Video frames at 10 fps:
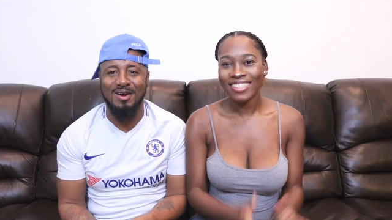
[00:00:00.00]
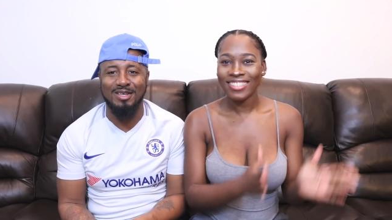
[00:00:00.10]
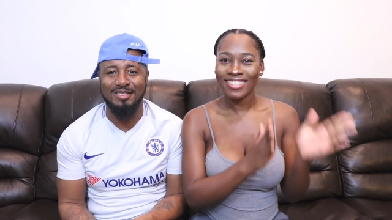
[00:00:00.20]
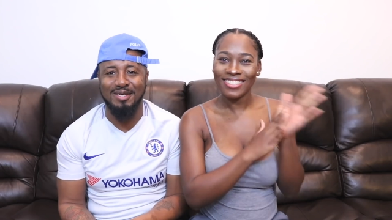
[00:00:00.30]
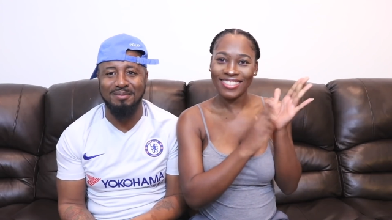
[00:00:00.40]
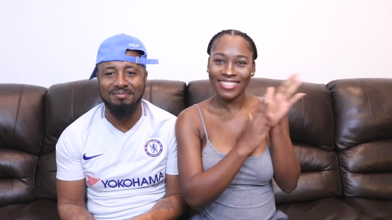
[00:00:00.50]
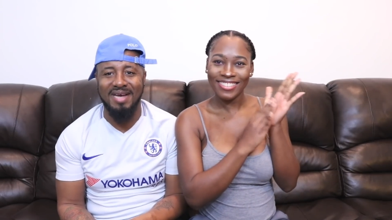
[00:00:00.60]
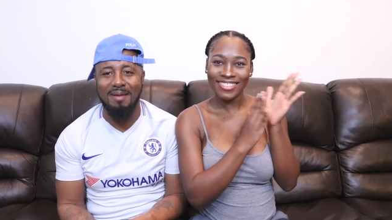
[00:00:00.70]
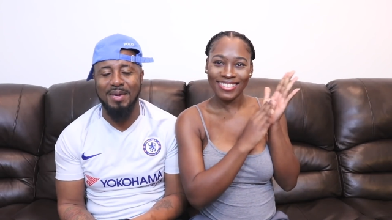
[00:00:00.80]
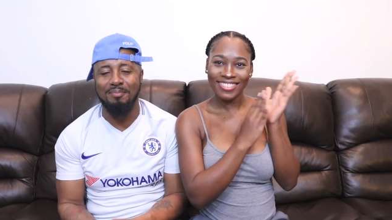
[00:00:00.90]
Speaker 1: Awesome.
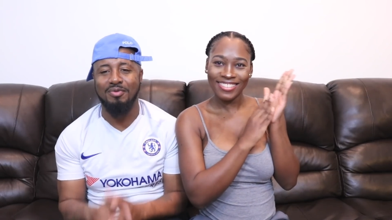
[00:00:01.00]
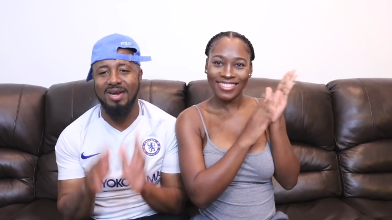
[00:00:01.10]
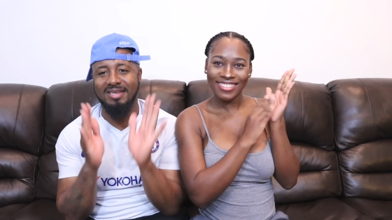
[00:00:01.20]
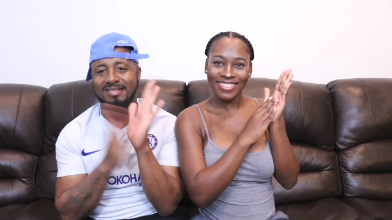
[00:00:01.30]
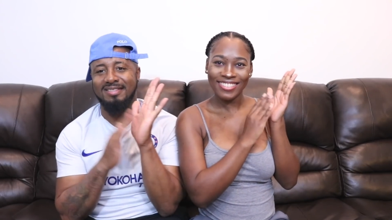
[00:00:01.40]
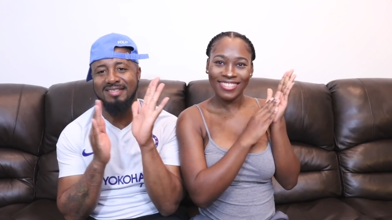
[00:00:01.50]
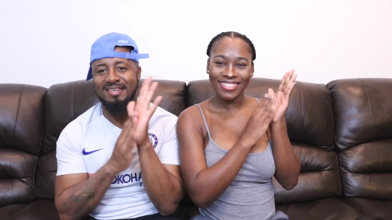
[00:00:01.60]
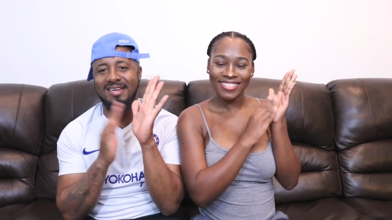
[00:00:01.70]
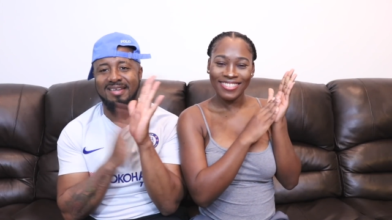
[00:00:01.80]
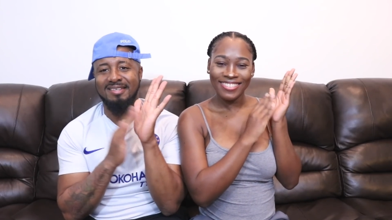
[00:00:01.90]
I'm impressed.
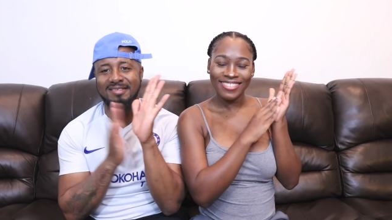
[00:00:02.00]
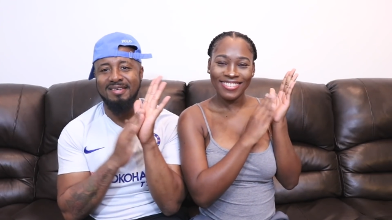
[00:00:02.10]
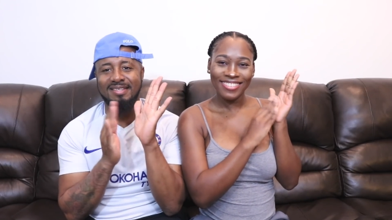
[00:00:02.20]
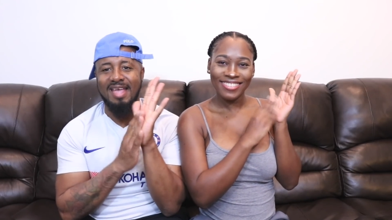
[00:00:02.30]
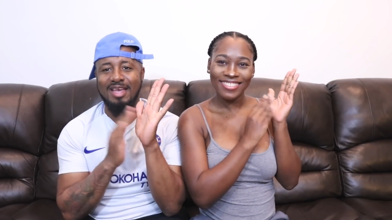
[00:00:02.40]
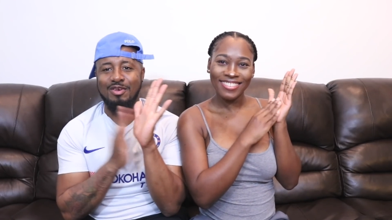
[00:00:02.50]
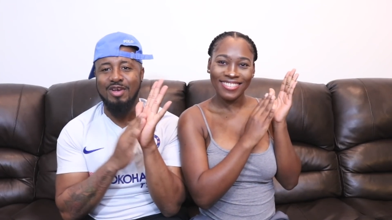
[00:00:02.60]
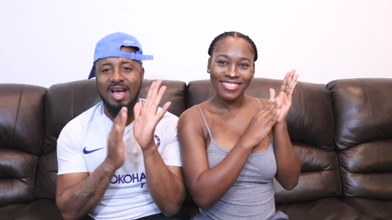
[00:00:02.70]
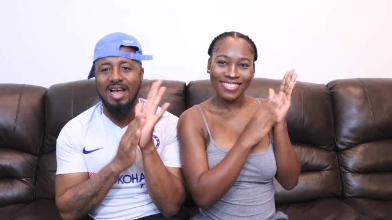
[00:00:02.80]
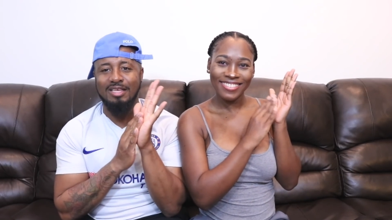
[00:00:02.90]
Thank you
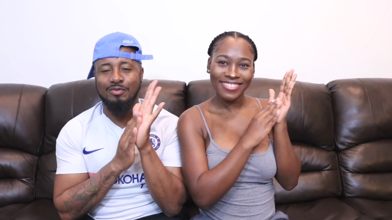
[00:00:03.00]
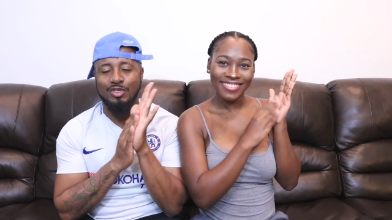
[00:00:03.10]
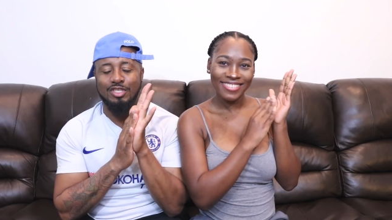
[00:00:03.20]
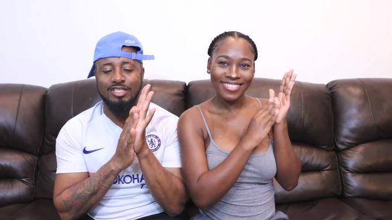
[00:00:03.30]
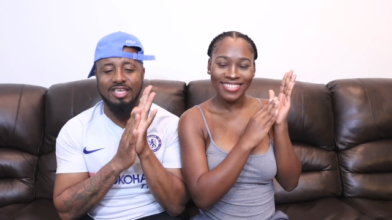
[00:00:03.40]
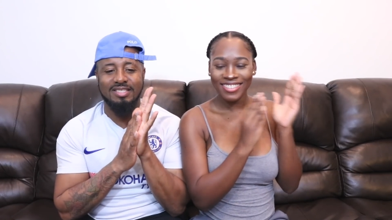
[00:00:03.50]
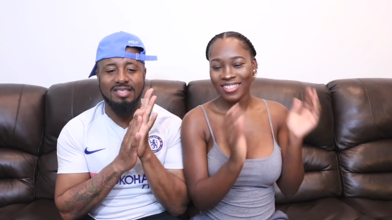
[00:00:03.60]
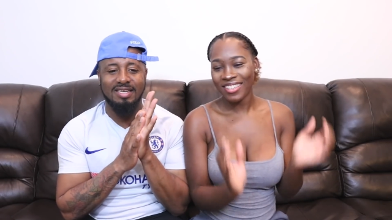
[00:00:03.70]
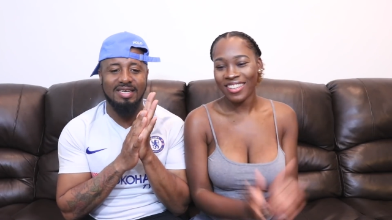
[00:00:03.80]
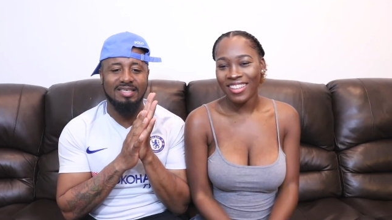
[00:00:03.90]
guys for
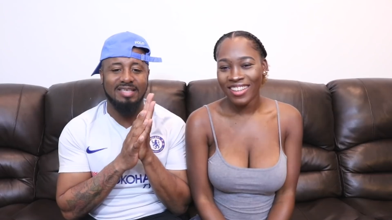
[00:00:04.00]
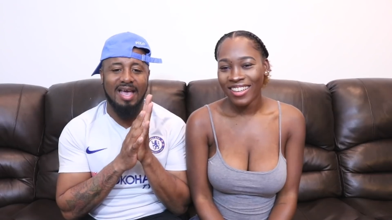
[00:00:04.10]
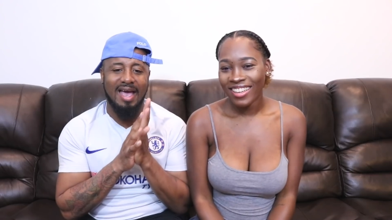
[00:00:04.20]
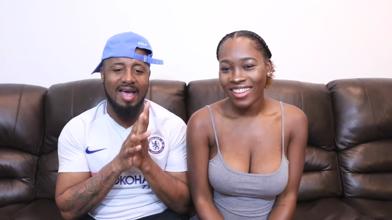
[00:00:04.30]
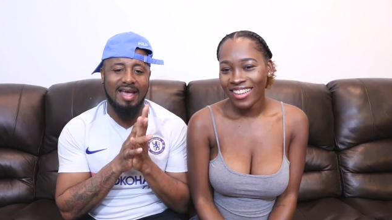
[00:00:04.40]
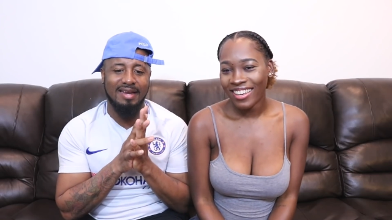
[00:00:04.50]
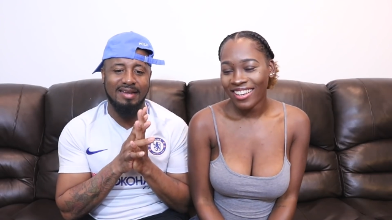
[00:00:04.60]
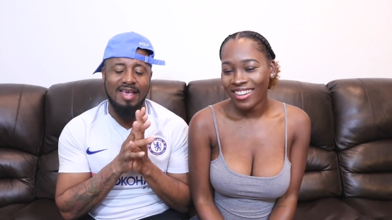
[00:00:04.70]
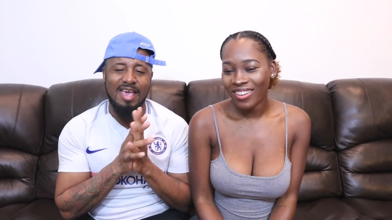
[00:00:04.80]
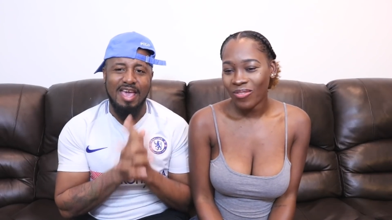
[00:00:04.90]
suggesting this,
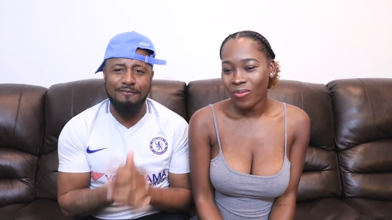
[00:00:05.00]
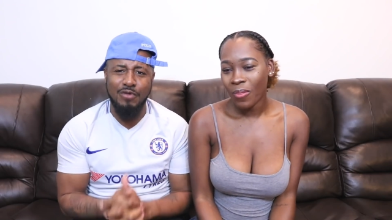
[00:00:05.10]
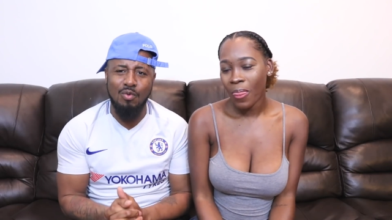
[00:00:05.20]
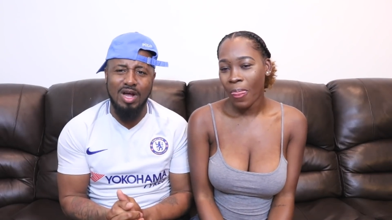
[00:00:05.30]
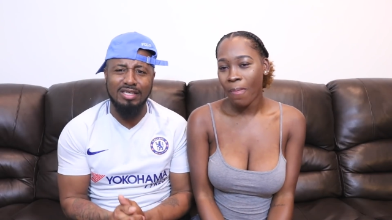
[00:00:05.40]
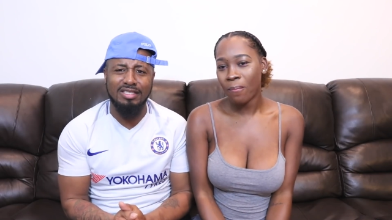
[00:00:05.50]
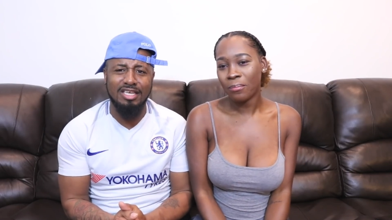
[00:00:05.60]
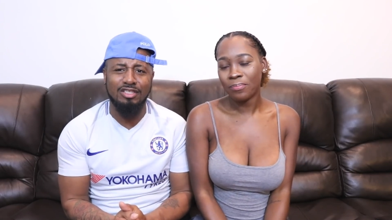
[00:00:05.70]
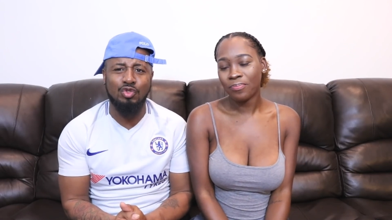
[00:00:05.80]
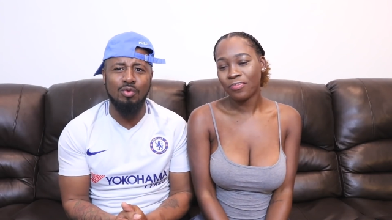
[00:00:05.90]
and if you want to see
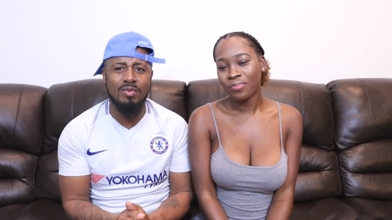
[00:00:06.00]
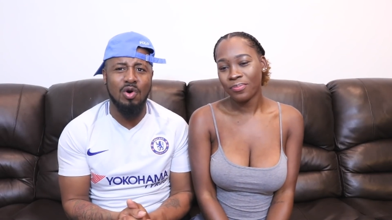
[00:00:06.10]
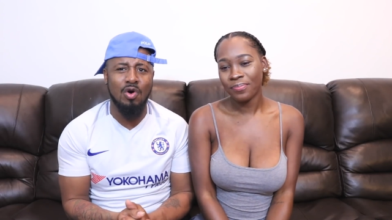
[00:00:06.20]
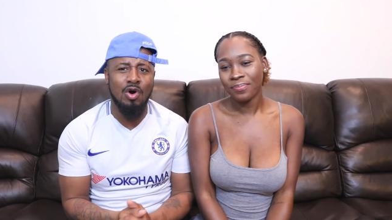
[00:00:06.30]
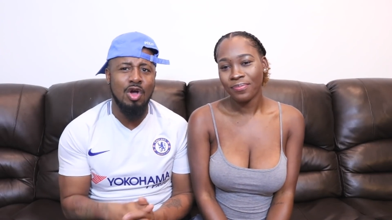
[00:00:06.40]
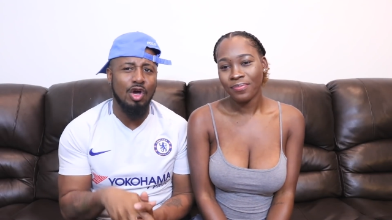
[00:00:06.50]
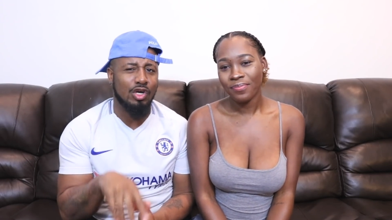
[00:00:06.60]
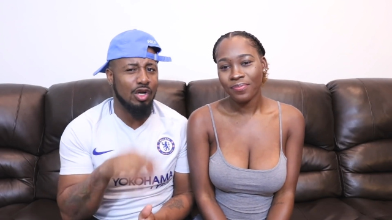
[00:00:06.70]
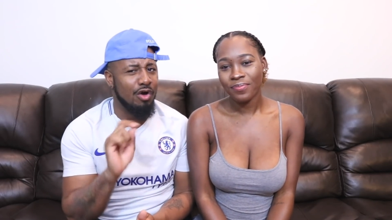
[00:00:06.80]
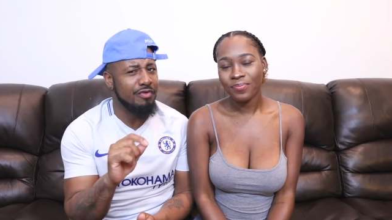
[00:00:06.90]
us do more
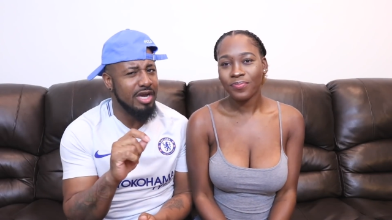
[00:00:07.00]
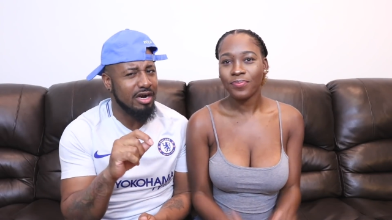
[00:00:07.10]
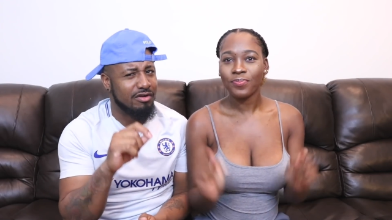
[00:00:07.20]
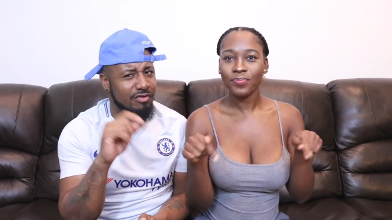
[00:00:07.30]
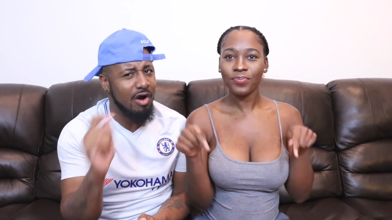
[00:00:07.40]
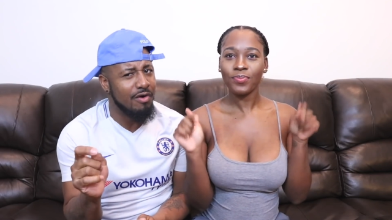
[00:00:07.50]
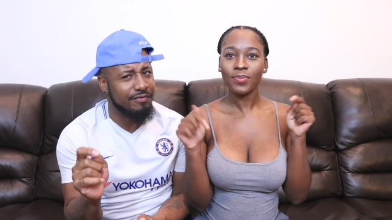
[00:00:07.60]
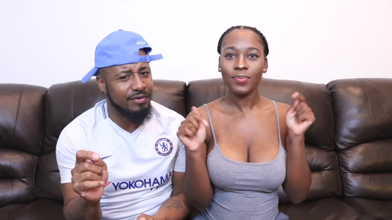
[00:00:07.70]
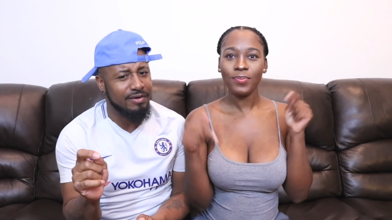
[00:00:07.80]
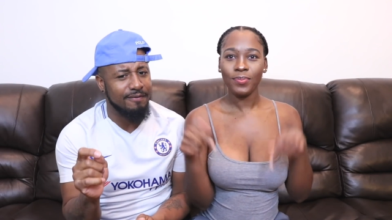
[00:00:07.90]
Gloria
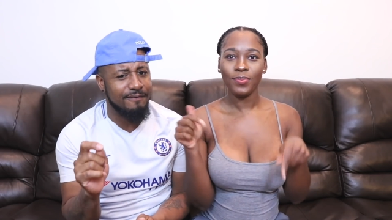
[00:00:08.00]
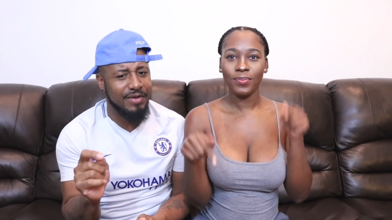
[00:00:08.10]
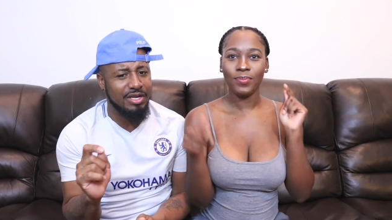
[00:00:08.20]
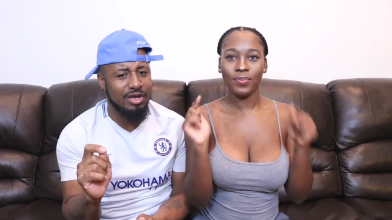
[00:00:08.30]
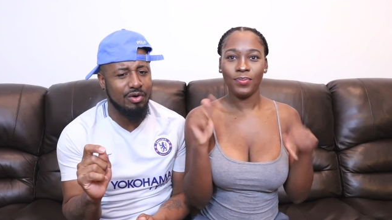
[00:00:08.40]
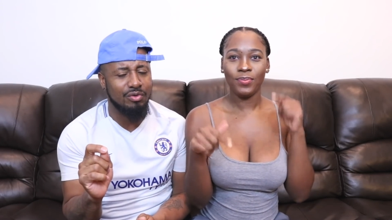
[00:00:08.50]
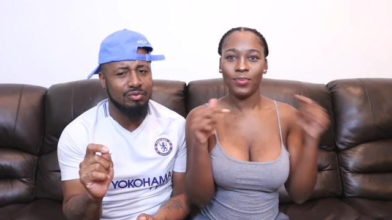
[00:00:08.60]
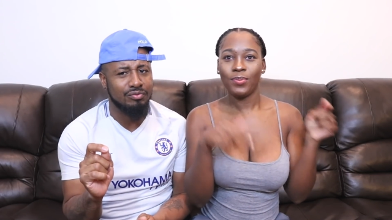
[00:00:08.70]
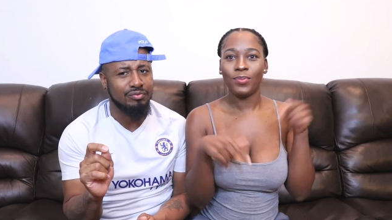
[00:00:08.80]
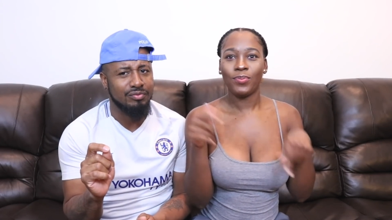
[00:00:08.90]
Groove video,
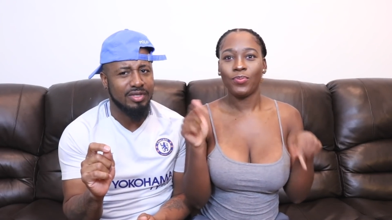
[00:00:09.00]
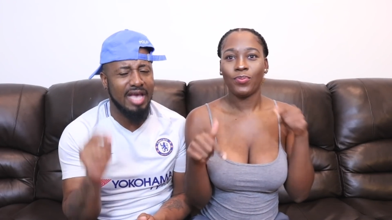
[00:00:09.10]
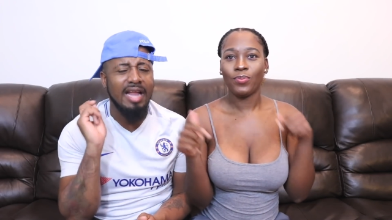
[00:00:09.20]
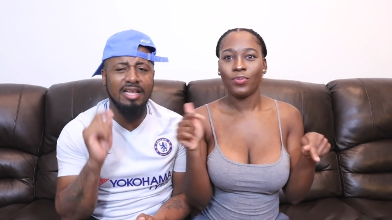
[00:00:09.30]
get